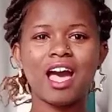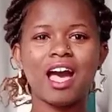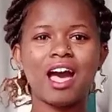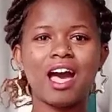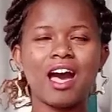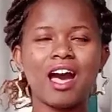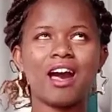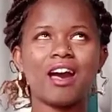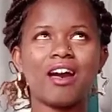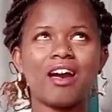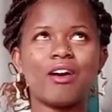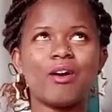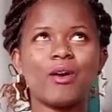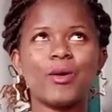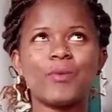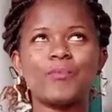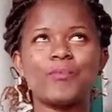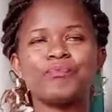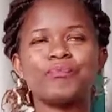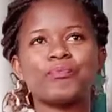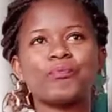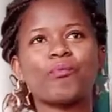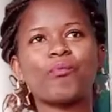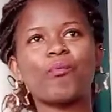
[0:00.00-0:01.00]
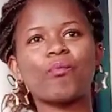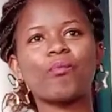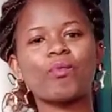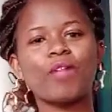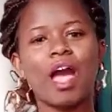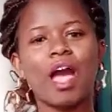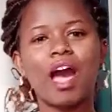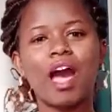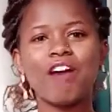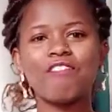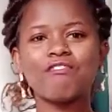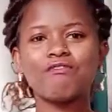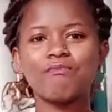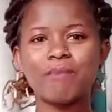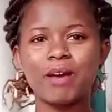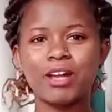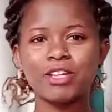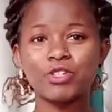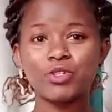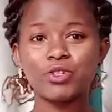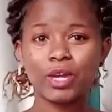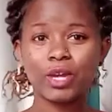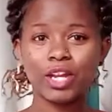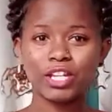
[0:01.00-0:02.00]
have
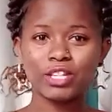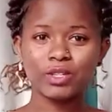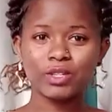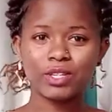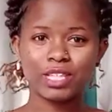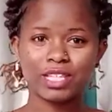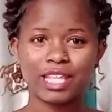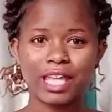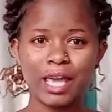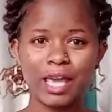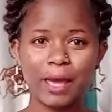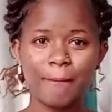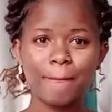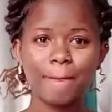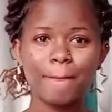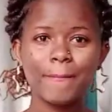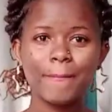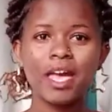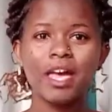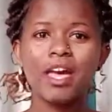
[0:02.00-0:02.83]
much weight on them,